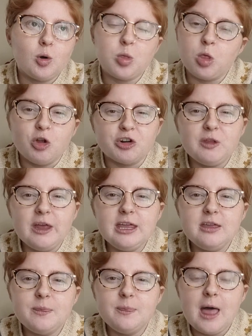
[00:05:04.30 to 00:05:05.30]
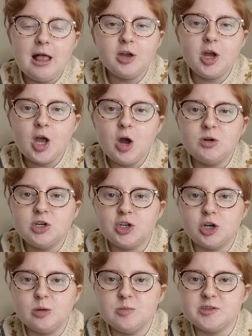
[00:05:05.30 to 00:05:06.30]
Earth looked like that long ago in
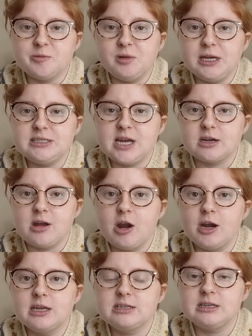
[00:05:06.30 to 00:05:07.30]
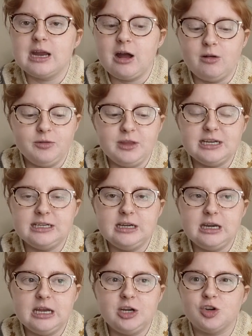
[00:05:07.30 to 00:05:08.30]
terms of plate tectonics and how they
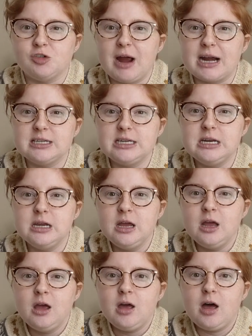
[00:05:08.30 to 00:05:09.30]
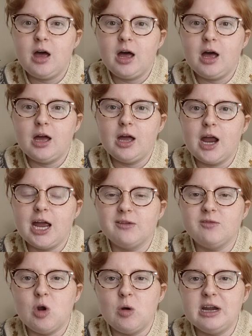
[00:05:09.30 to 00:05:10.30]
interacted. I
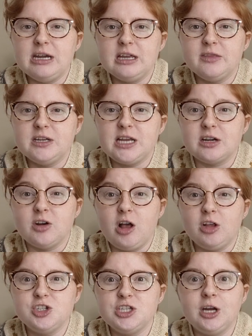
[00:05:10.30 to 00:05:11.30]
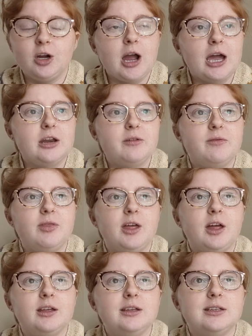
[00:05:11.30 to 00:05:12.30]
have no idea the technology or kind of
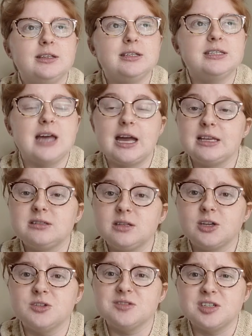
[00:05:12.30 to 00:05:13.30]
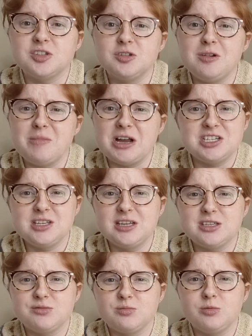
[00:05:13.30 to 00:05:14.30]
the science that goes into it, but I just
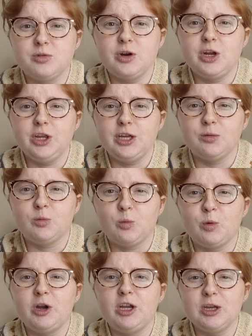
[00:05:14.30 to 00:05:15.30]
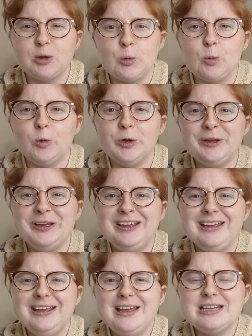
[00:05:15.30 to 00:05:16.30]
think it's really, really cool
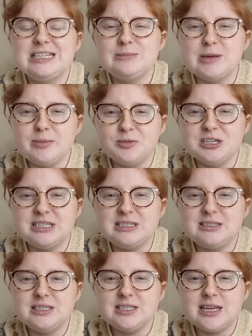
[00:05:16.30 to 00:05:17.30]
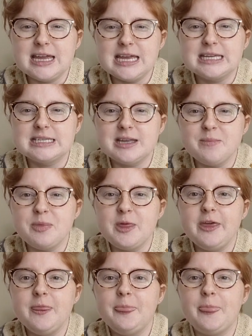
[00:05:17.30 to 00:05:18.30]
to be able to take
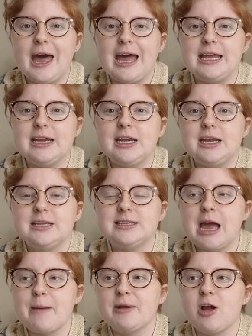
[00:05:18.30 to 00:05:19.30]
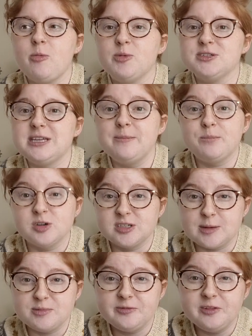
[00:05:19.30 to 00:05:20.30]
something that is happening almost
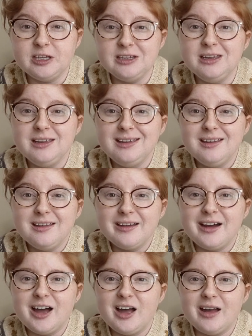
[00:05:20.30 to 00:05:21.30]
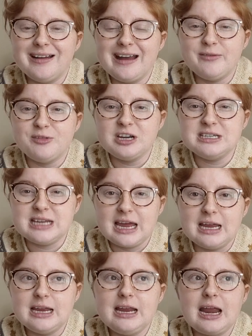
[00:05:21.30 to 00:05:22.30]
imperceptibly every
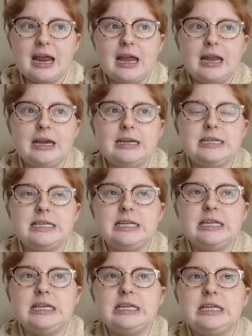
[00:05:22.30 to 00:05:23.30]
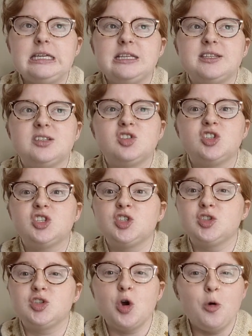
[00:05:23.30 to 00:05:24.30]
day, and it's
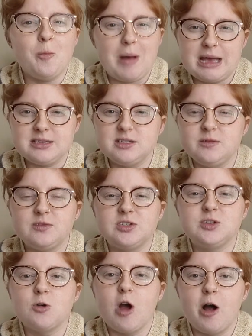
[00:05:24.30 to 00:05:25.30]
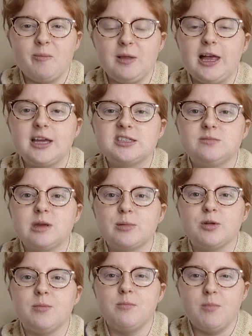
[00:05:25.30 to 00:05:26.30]
so massive and so complex, and be
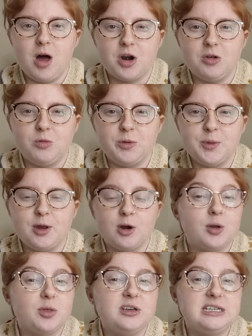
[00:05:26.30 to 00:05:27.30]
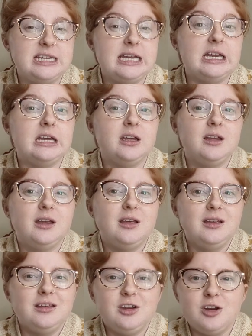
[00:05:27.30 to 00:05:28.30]
able to model what the earth did,
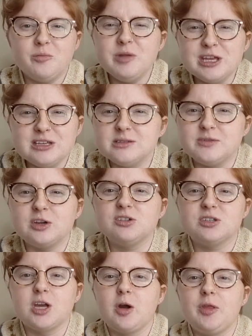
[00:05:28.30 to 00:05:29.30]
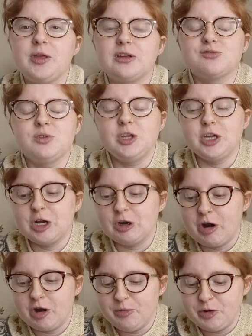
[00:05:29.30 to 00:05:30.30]
you know, millions of years ago, I think is really
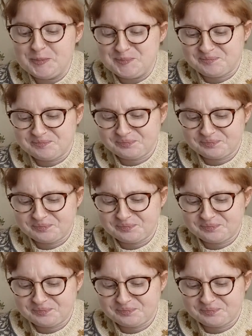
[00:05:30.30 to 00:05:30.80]
incredible.